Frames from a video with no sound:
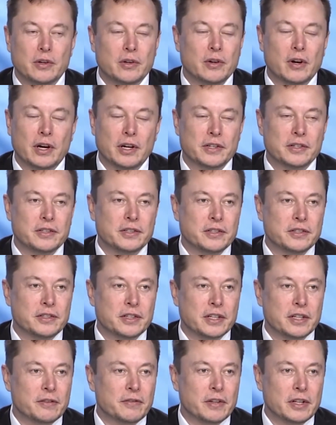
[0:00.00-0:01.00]
not
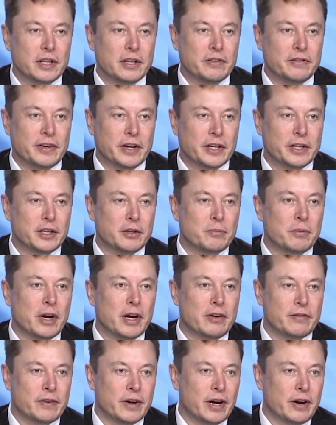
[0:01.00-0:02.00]
significantly affected
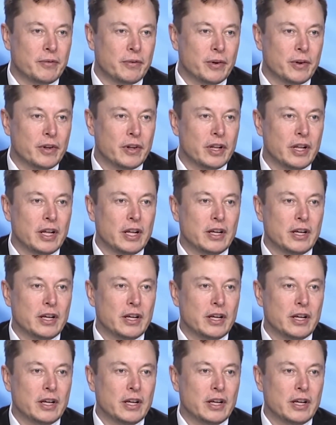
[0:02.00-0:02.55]
by a fireball.